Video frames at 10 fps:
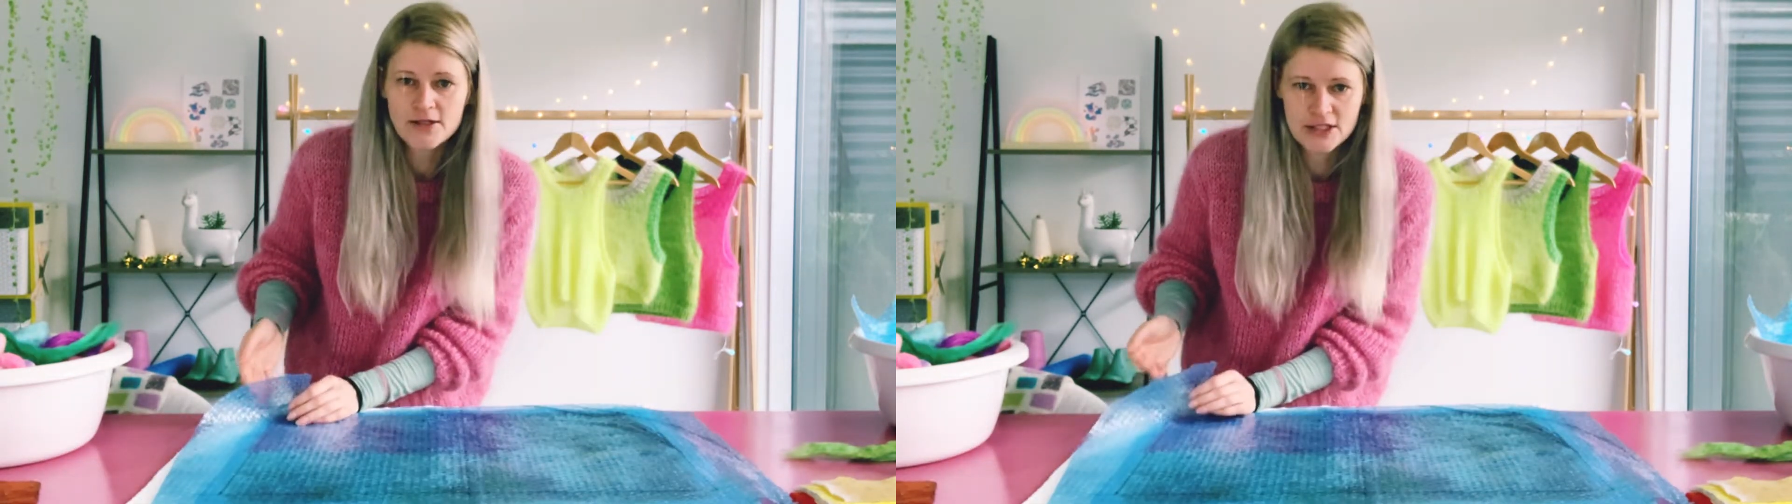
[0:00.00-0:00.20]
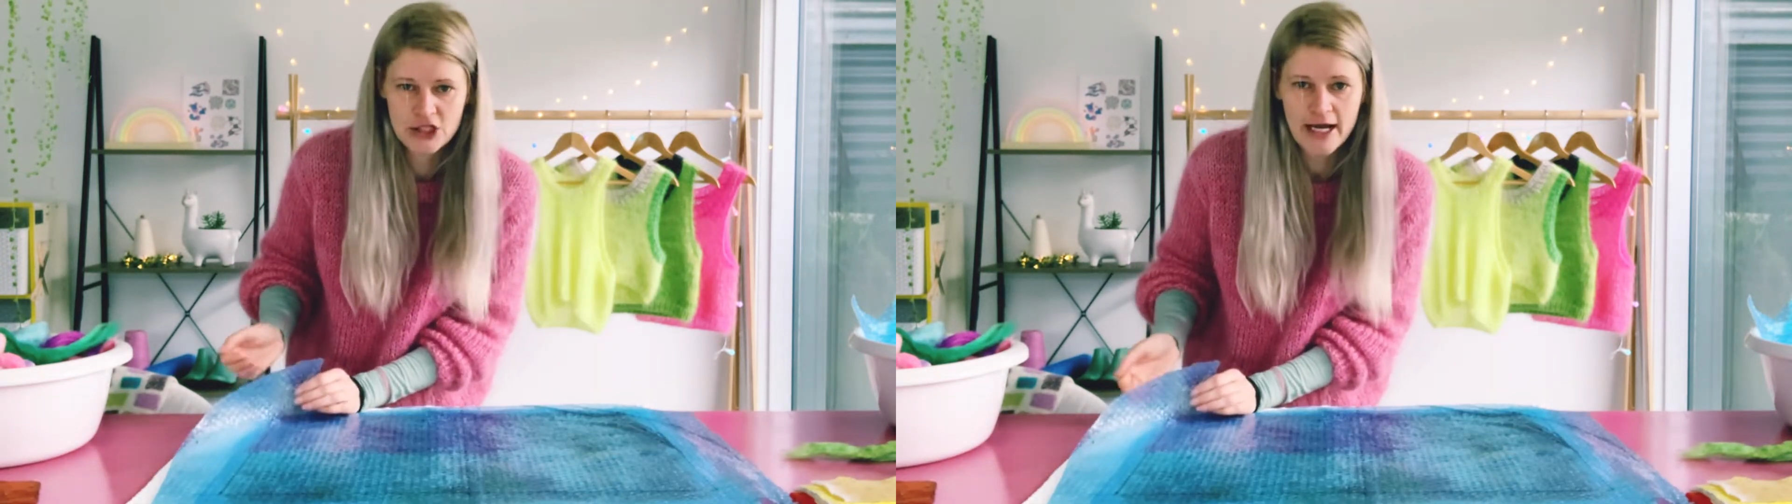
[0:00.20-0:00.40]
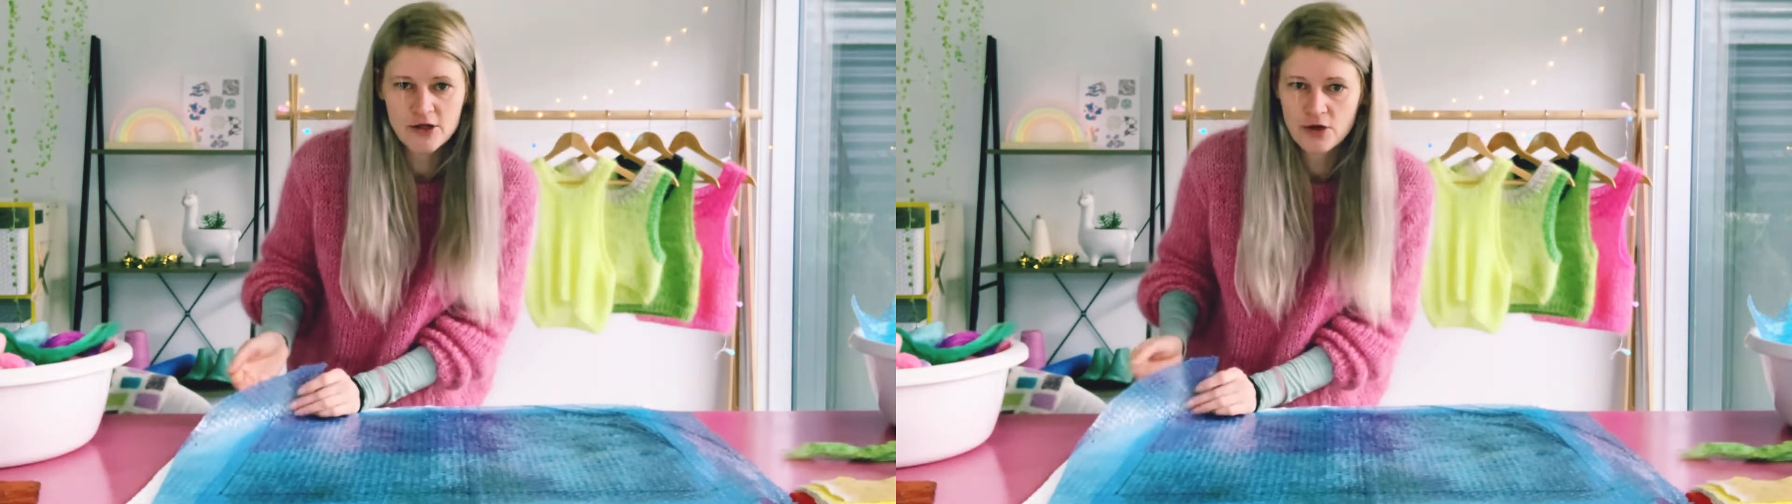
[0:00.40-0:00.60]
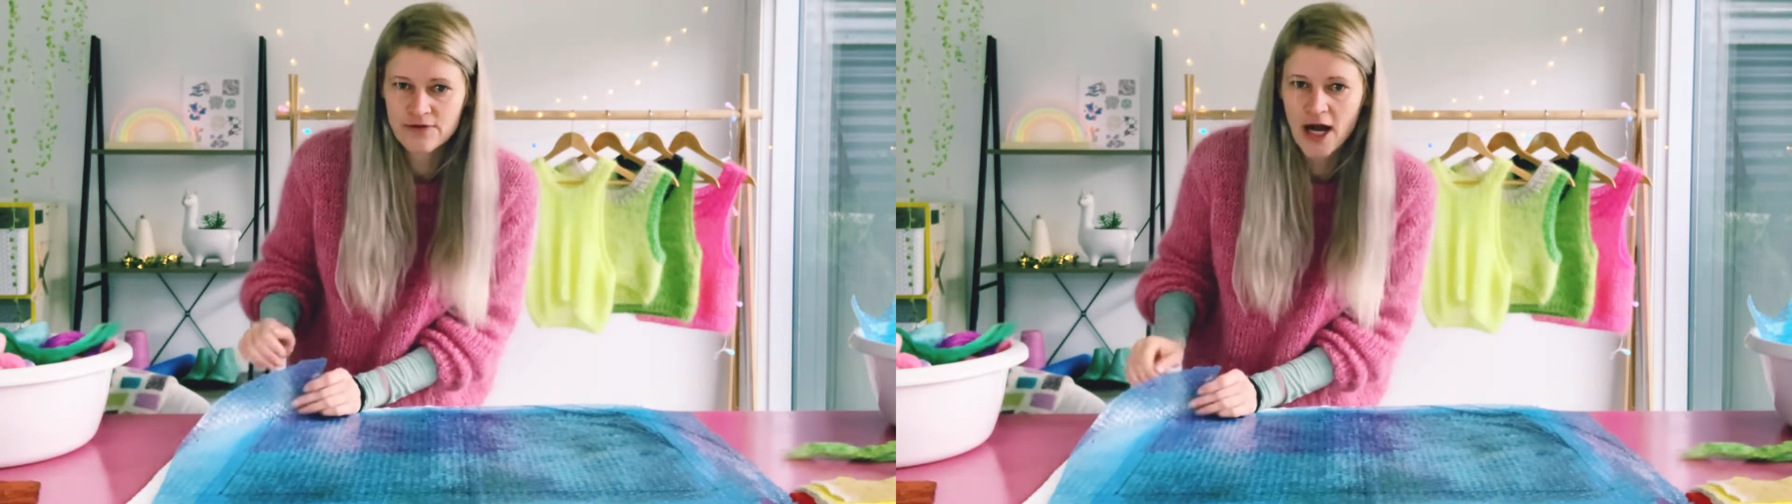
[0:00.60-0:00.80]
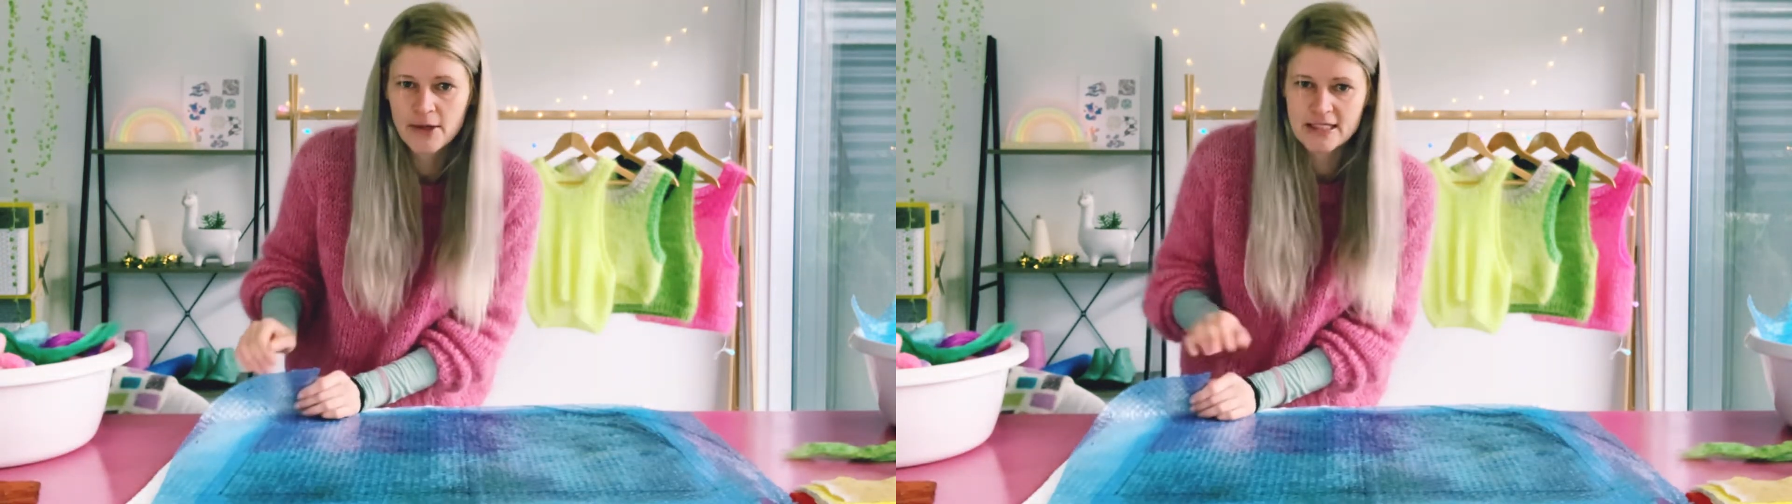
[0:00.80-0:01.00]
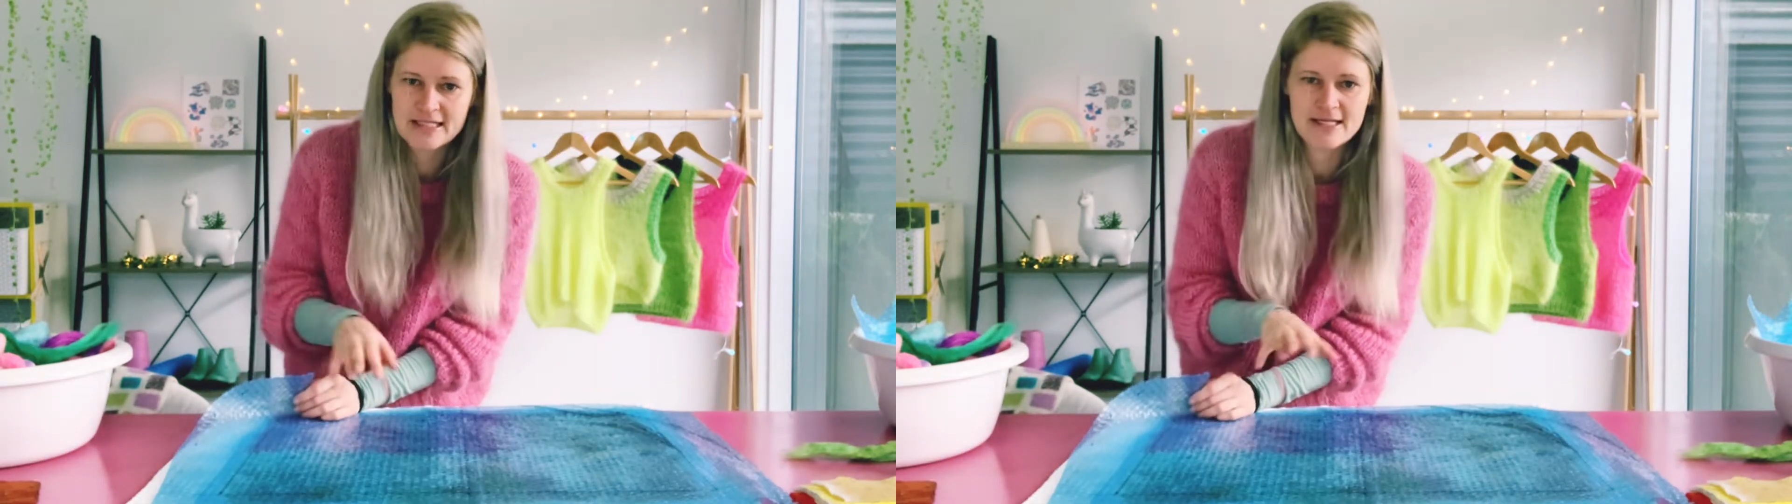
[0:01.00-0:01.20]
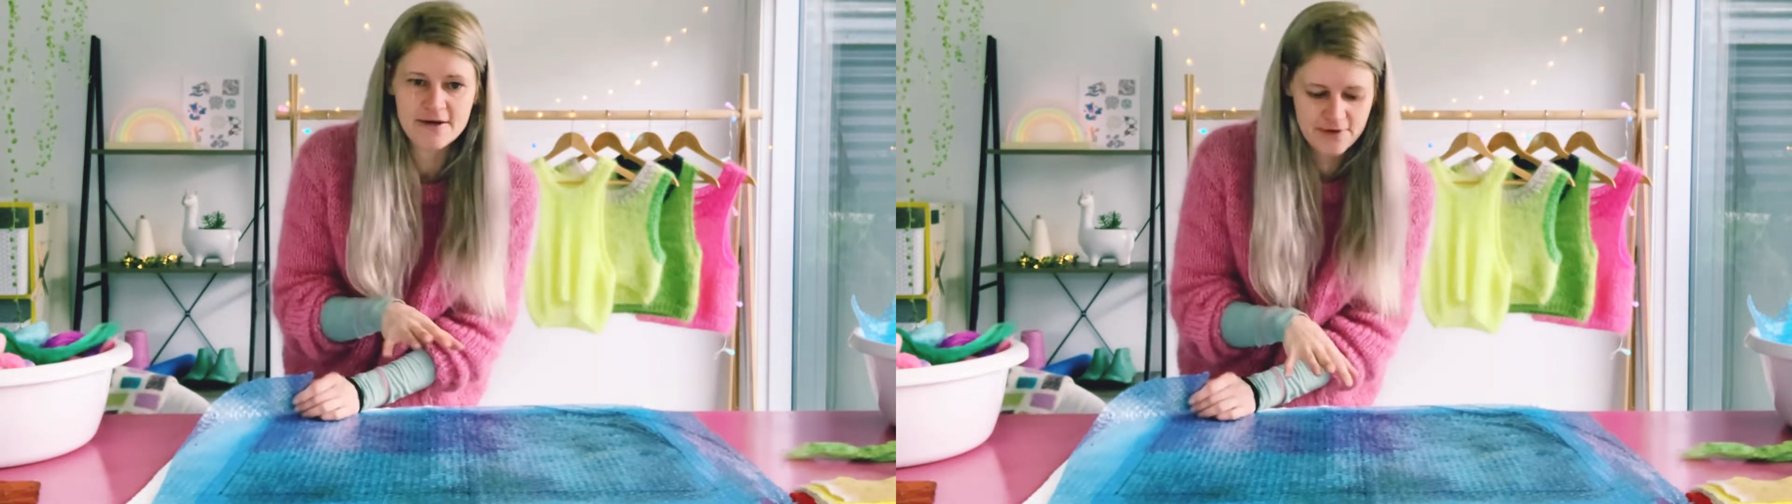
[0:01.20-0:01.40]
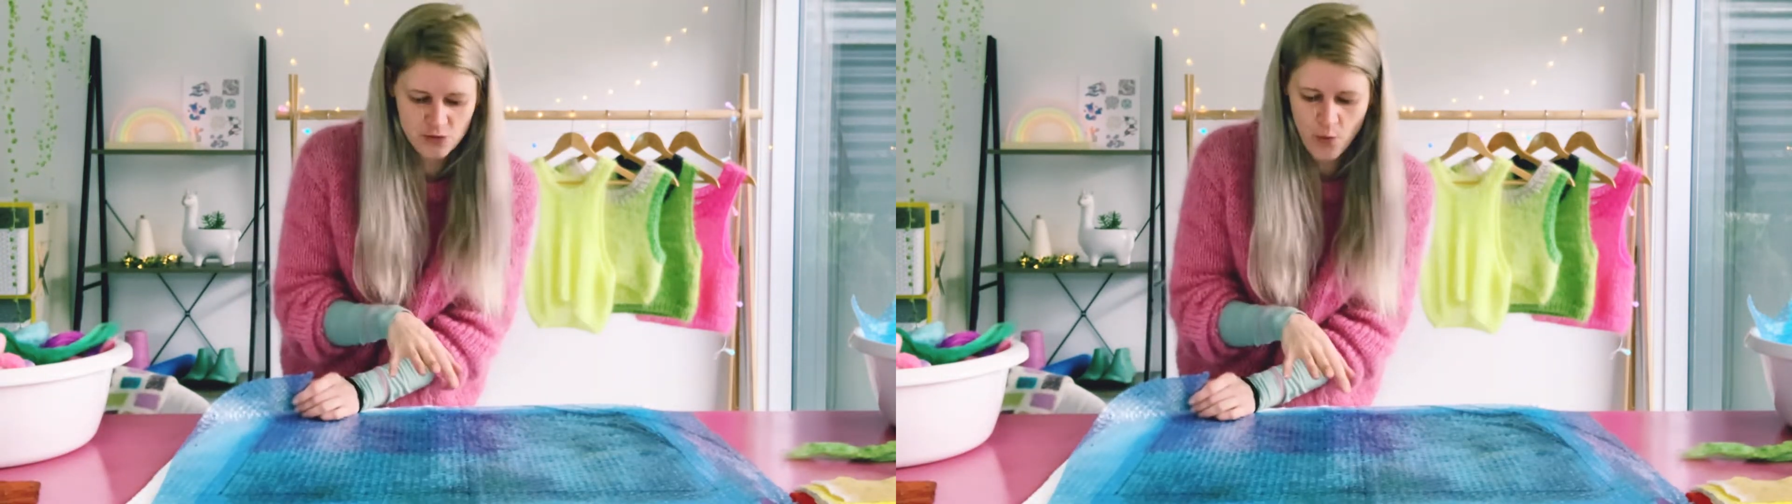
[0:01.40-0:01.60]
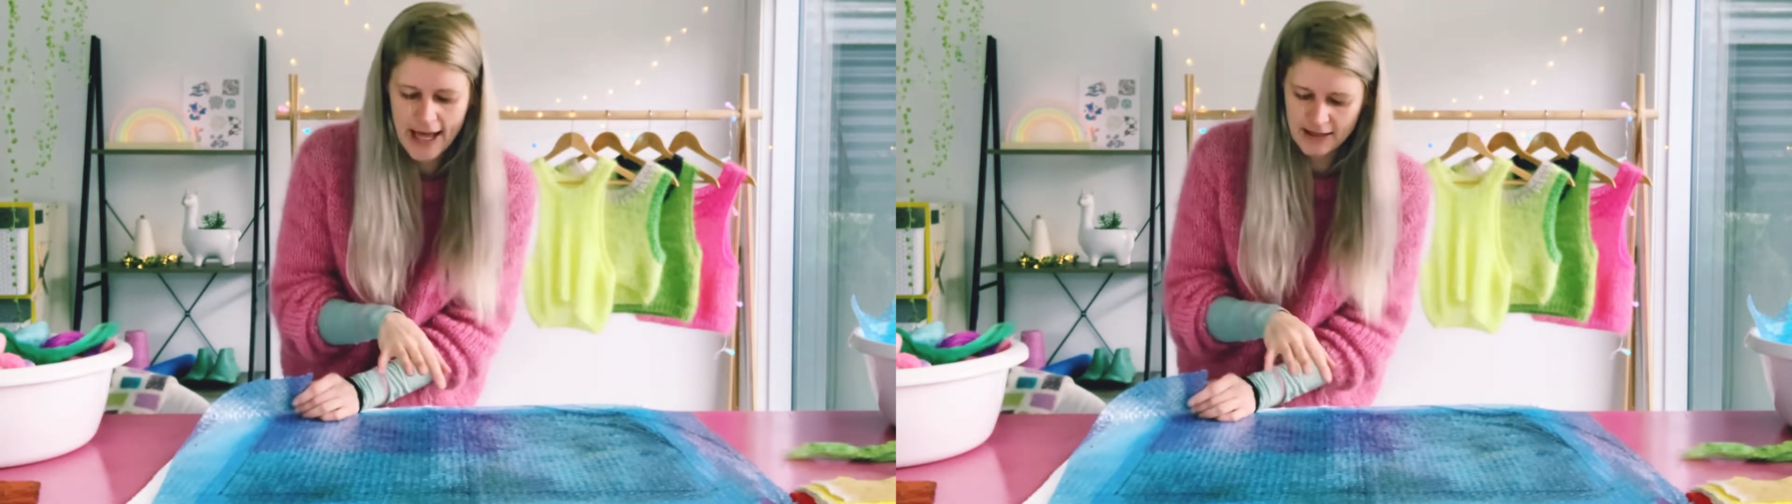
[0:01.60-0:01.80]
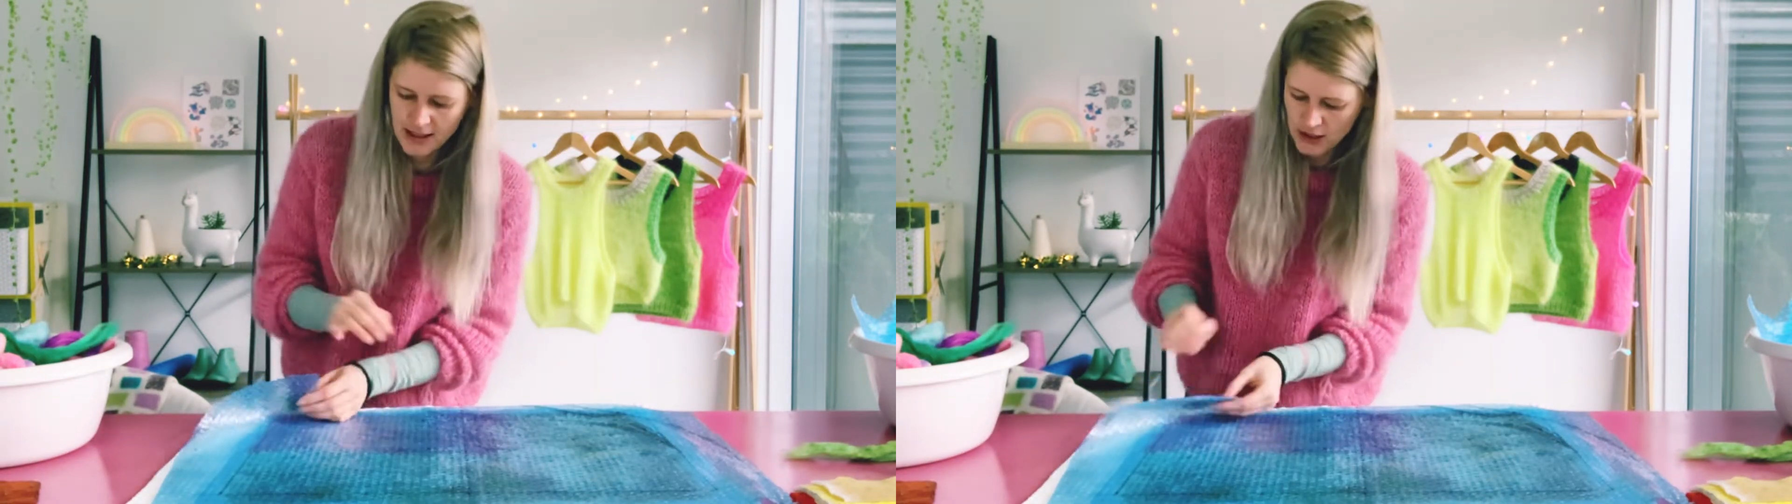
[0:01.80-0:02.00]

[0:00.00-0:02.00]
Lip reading: to check your fiber to see if it's wet,